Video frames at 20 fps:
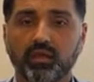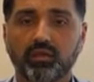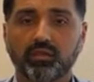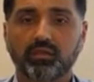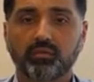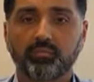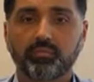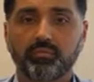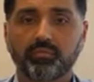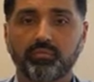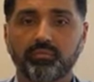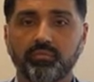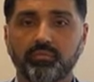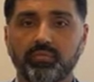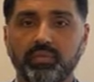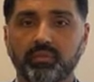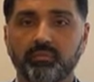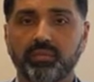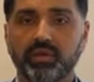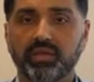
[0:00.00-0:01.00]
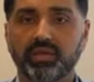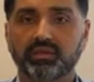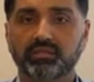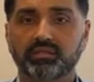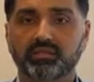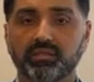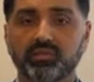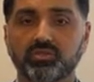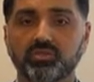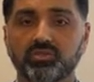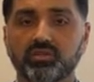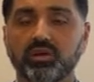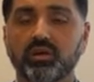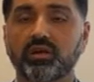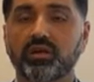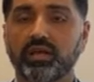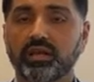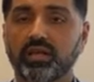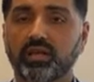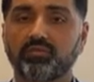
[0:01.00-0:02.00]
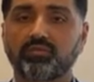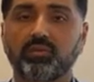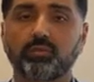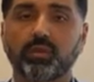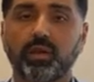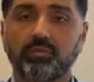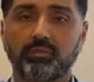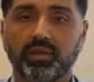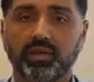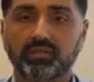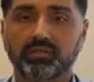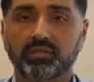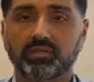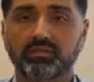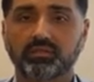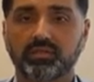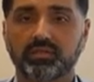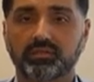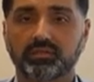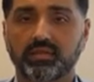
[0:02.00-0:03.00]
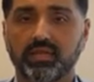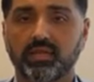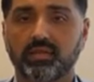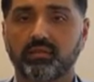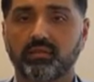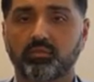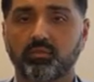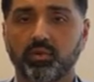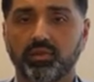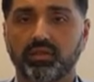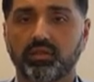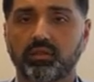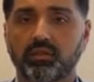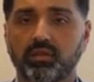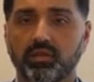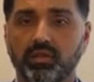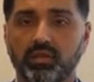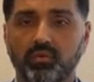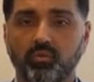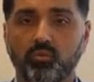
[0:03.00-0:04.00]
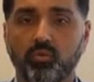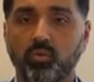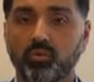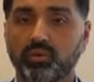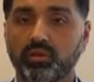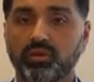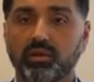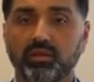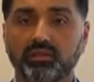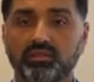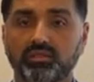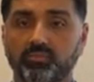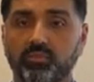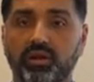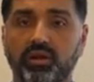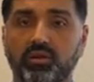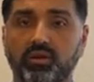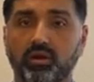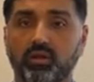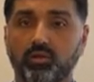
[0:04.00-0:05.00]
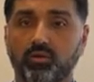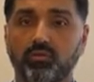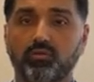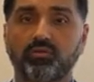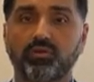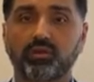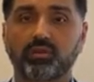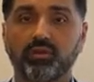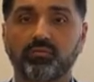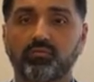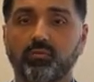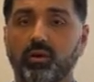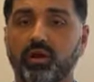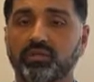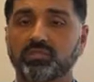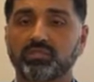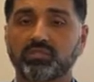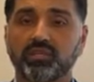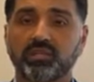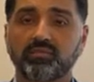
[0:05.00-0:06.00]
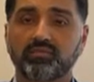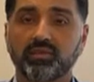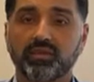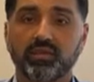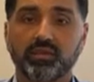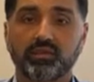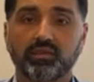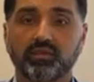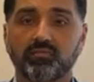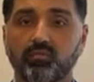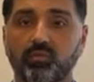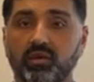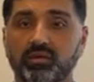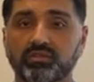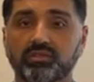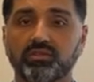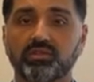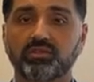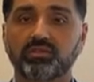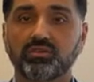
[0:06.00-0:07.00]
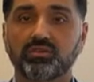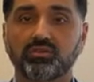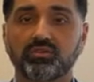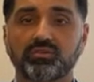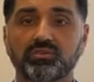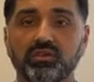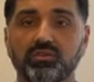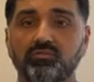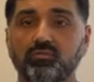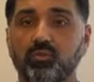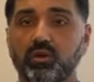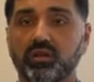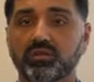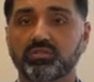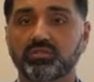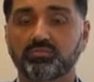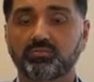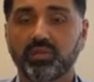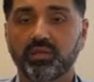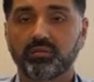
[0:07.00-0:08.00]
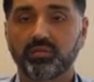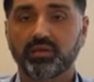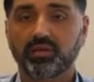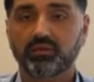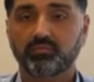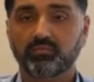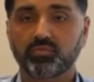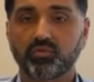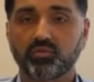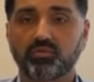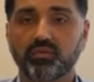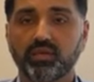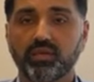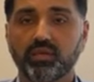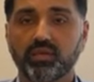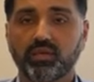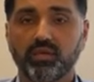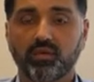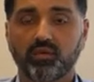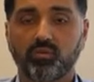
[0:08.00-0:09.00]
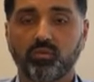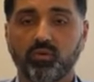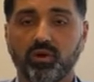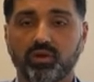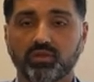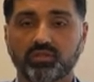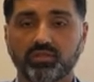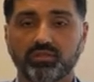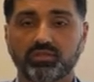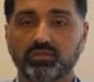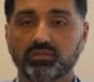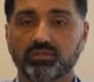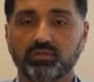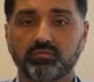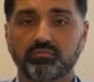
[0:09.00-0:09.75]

The biggest concern I get from my patients is that won't it spread all over? They've watched TV, they've watched the news, they've watched maybe a movie where just